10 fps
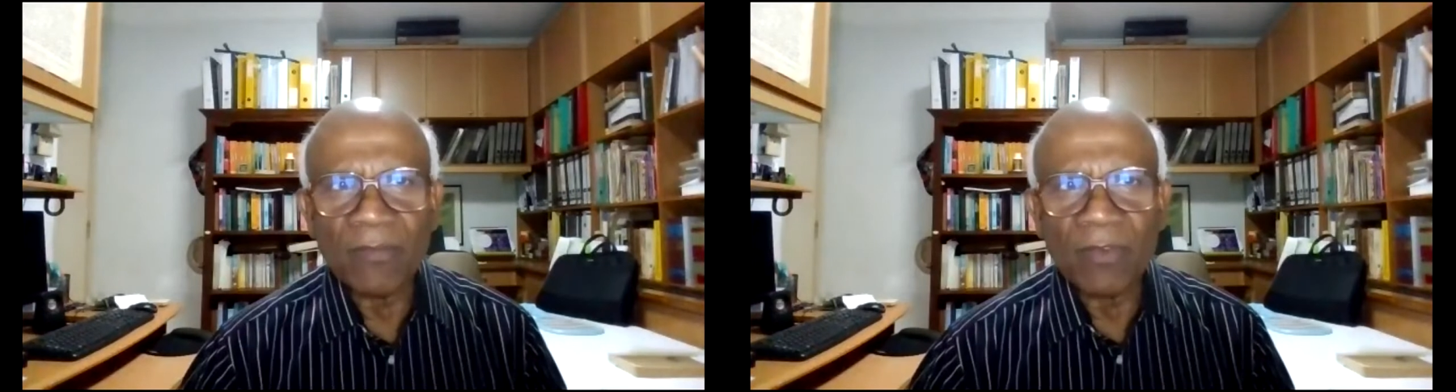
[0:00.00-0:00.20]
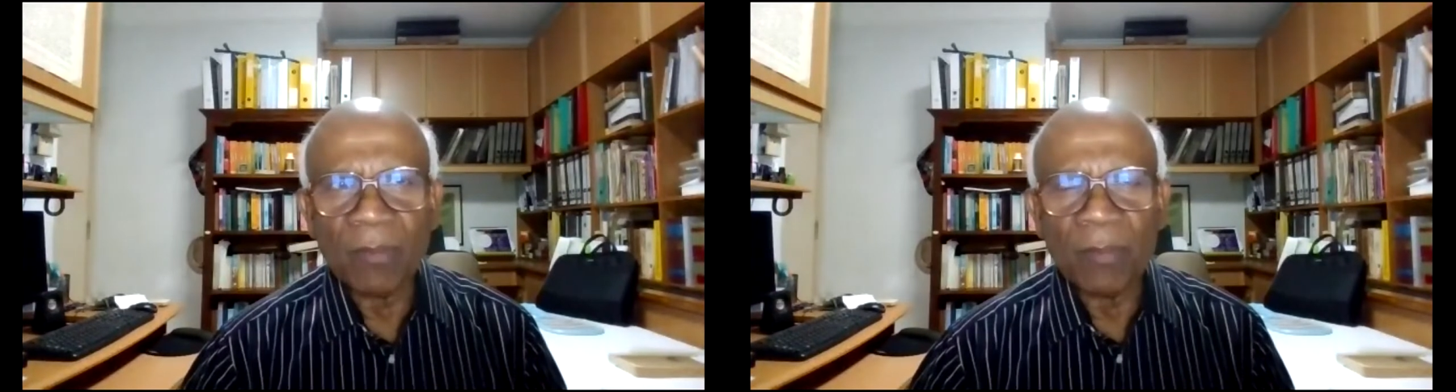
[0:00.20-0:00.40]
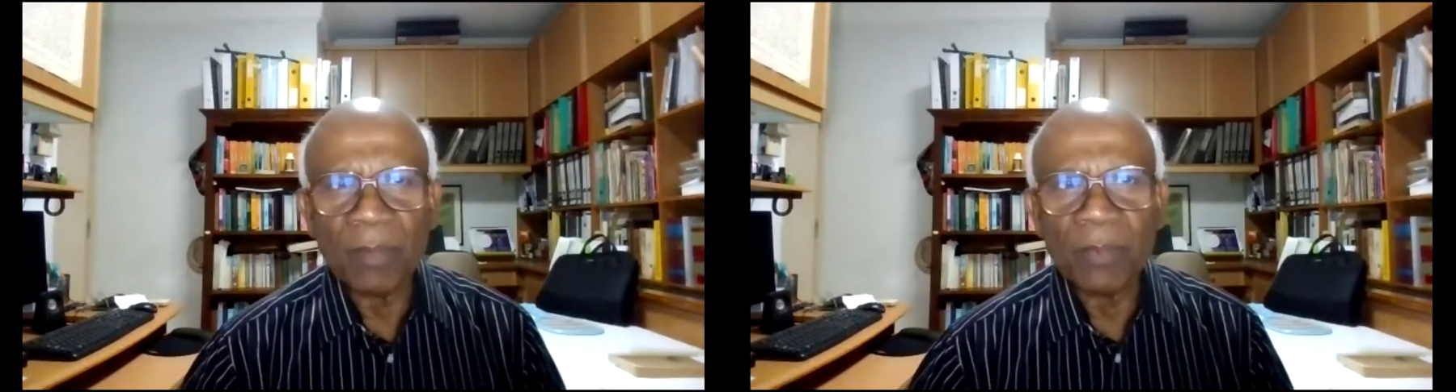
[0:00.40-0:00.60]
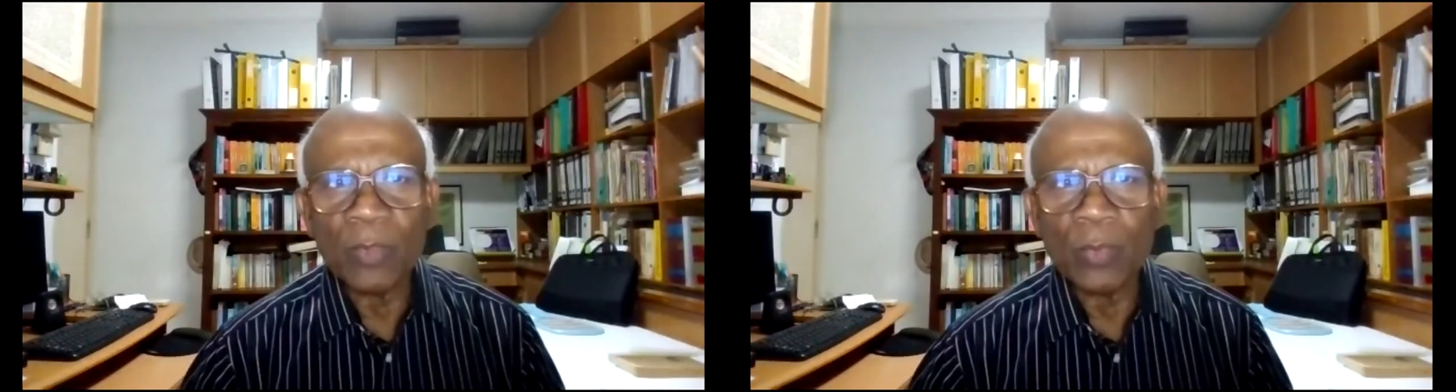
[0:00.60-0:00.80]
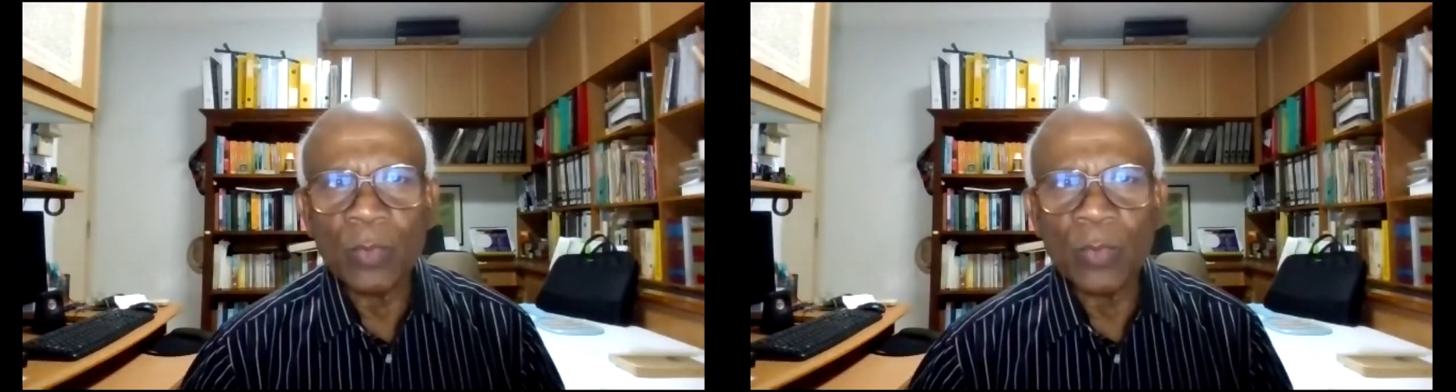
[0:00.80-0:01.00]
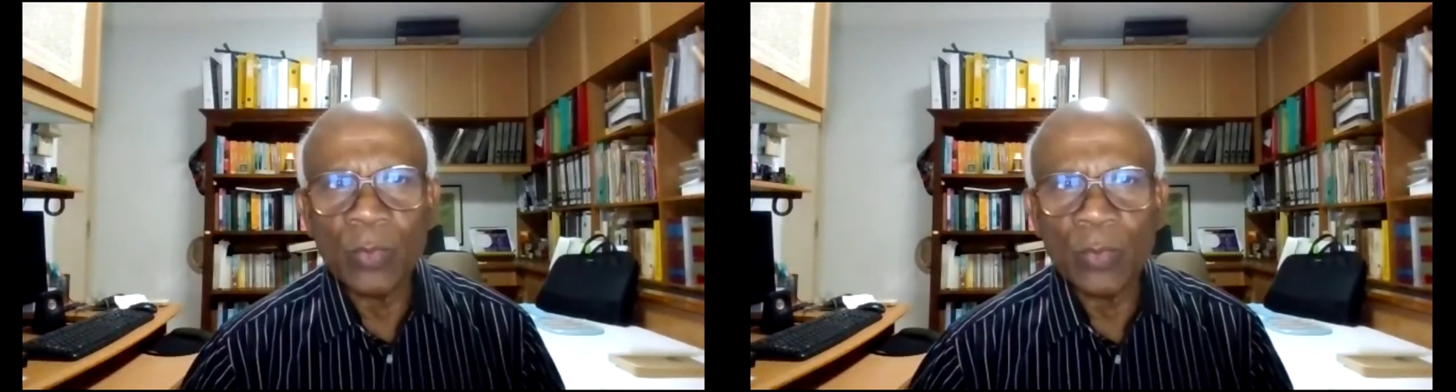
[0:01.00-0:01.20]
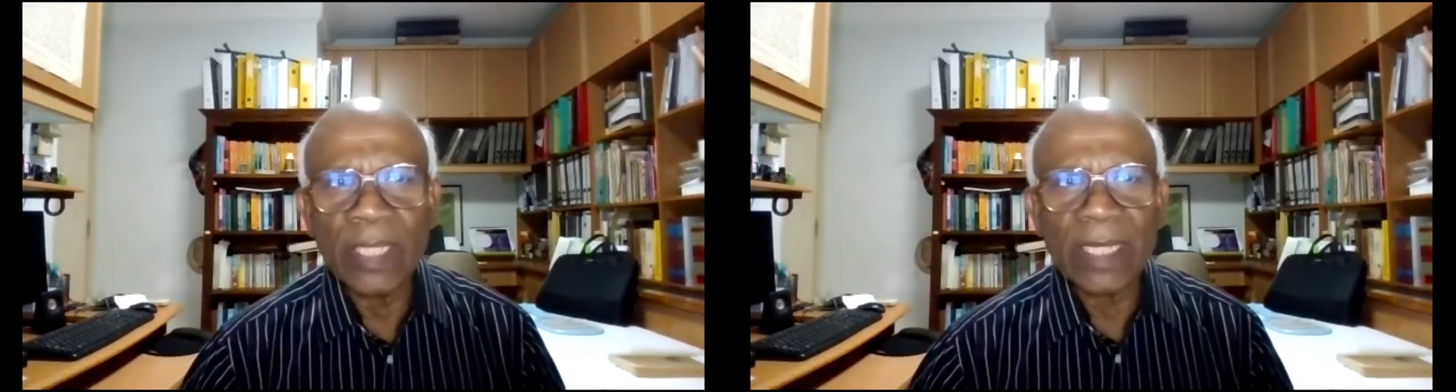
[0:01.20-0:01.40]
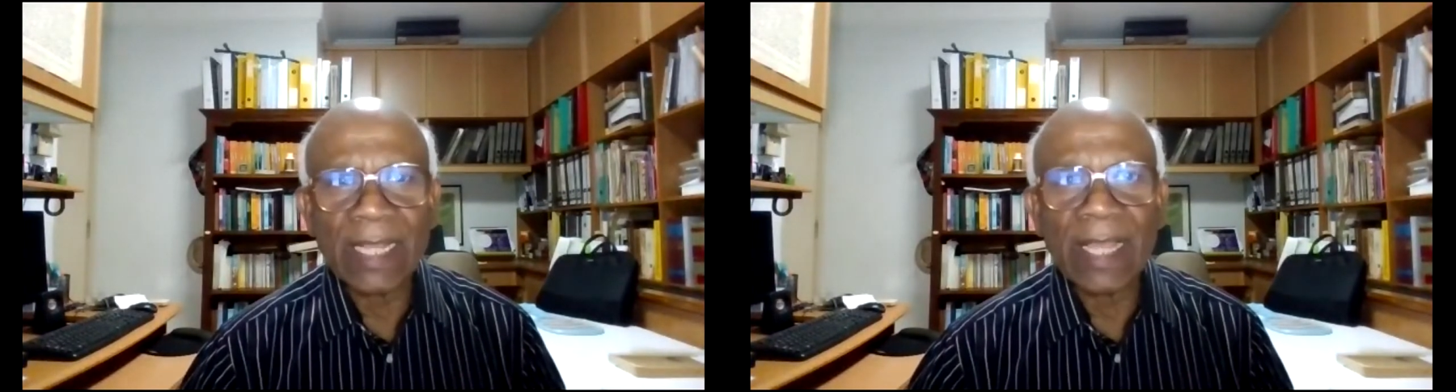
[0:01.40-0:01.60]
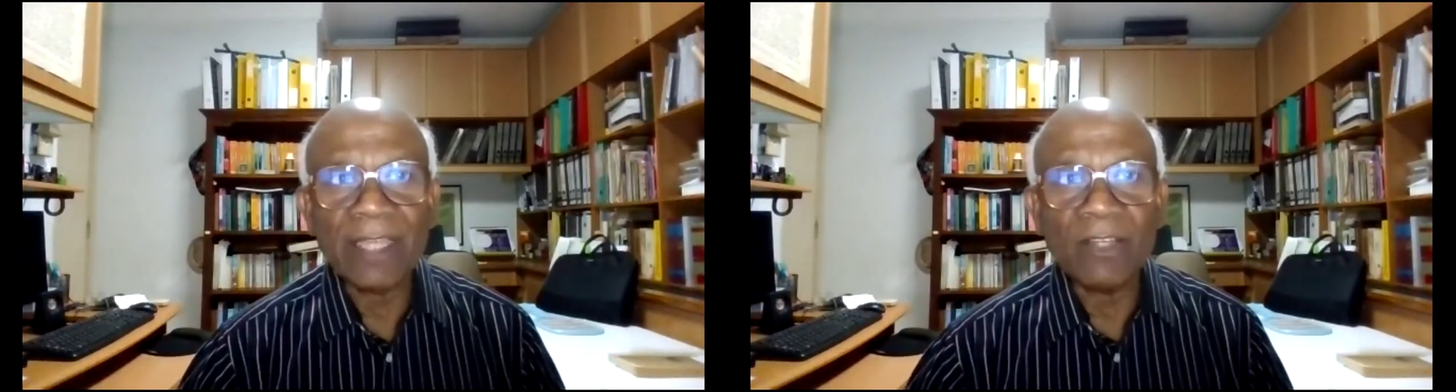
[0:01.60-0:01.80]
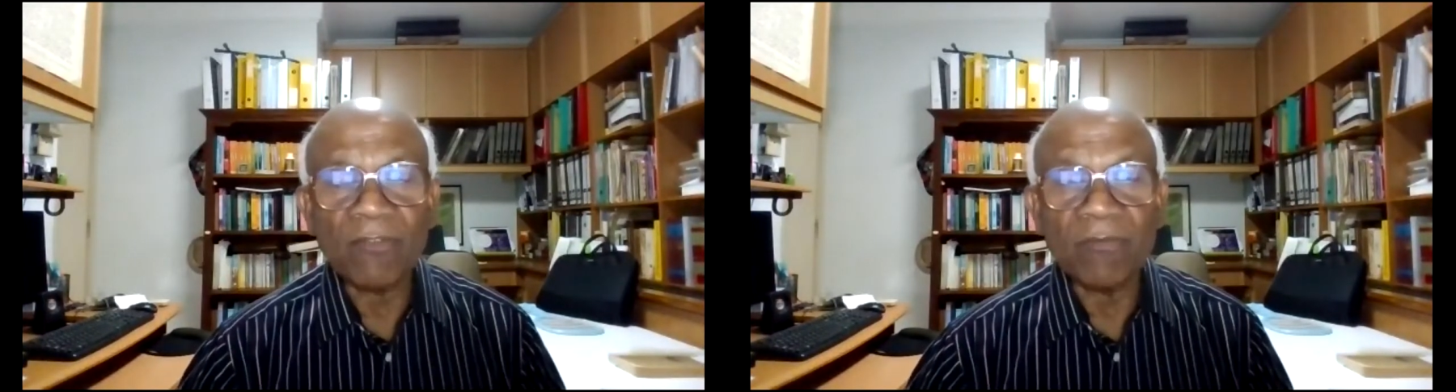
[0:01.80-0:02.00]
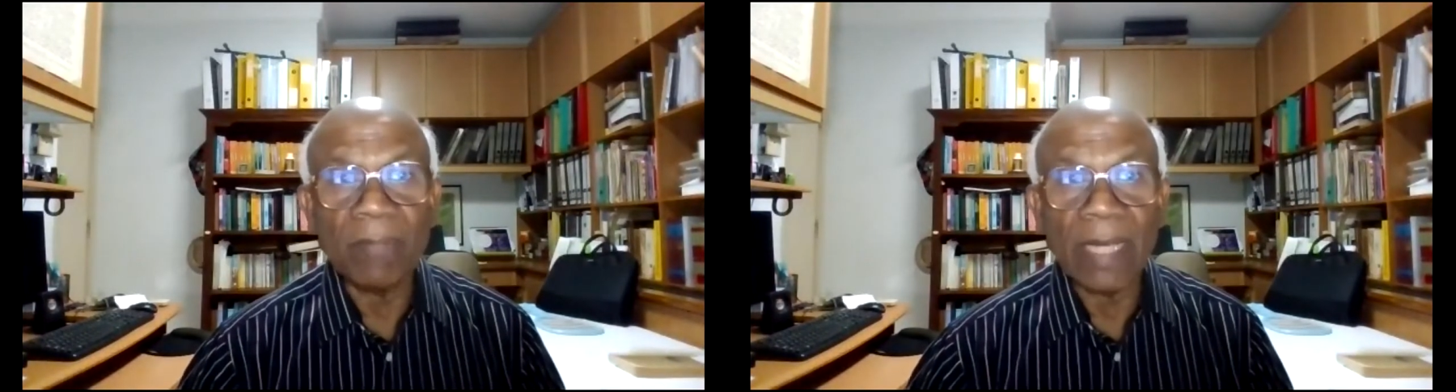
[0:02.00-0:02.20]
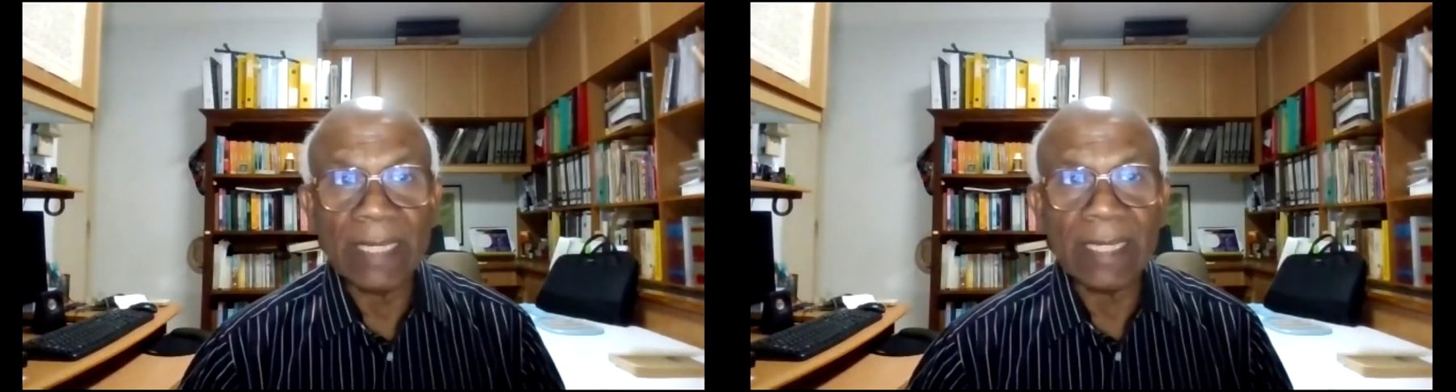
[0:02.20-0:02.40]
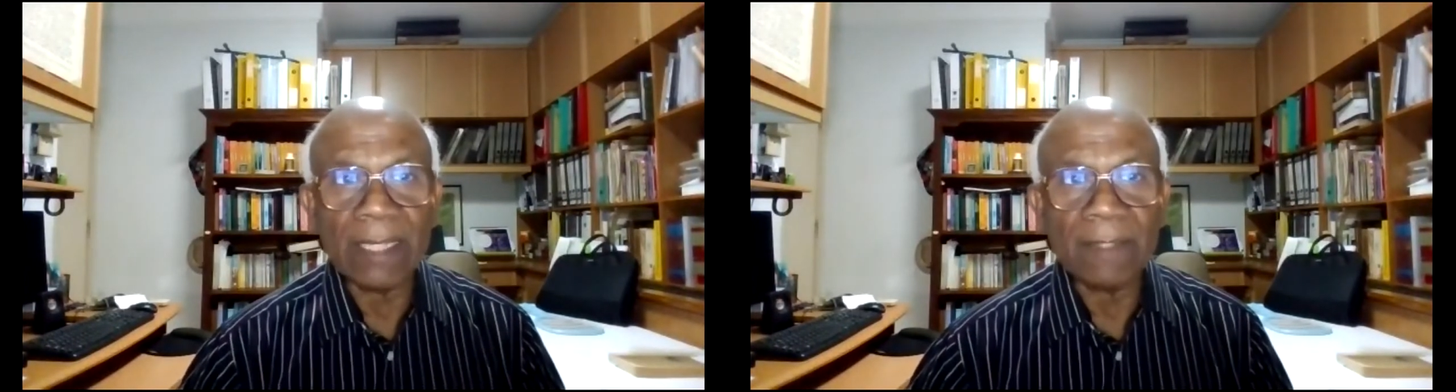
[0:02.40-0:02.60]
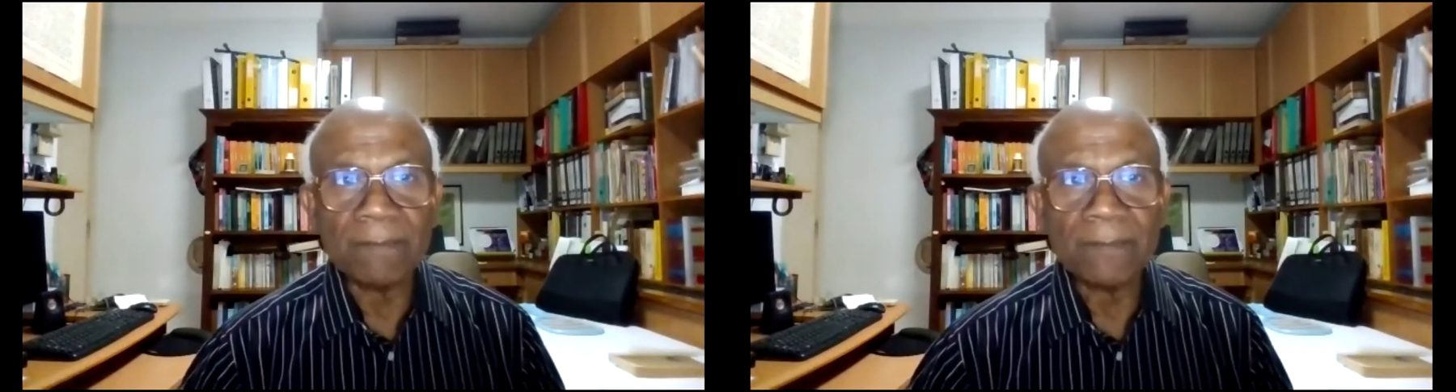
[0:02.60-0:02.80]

from people who do that kind of mining.